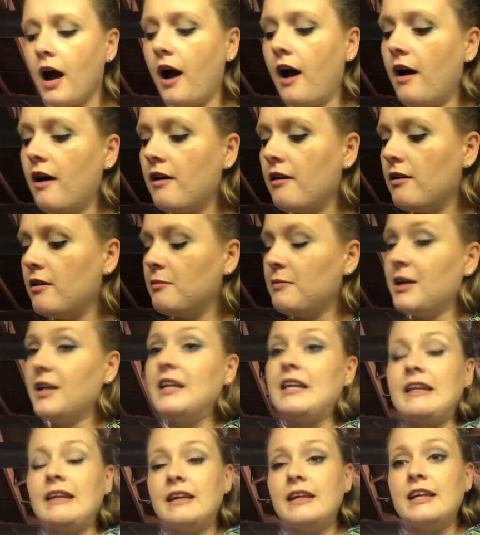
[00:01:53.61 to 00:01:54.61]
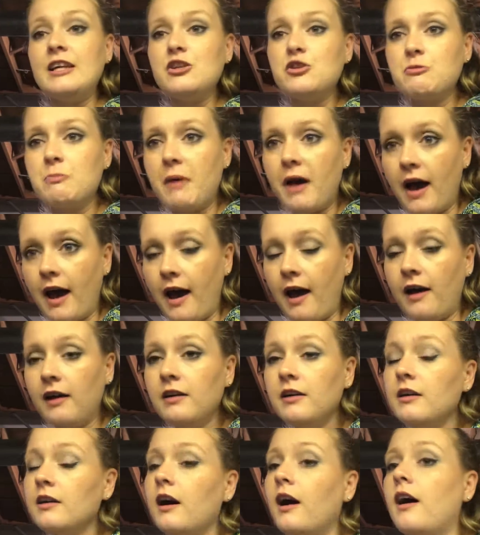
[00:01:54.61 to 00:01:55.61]
And in each
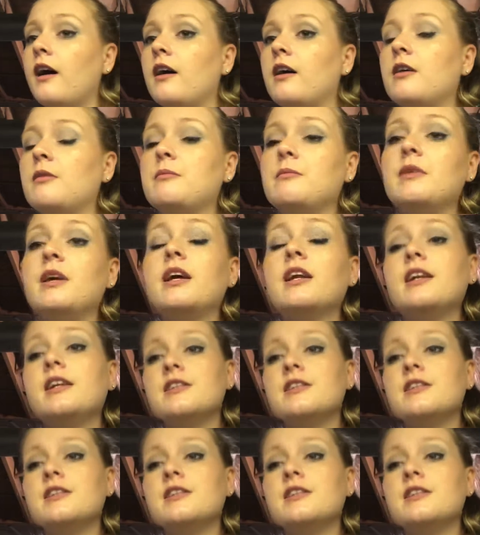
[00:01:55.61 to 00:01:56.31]
bag, in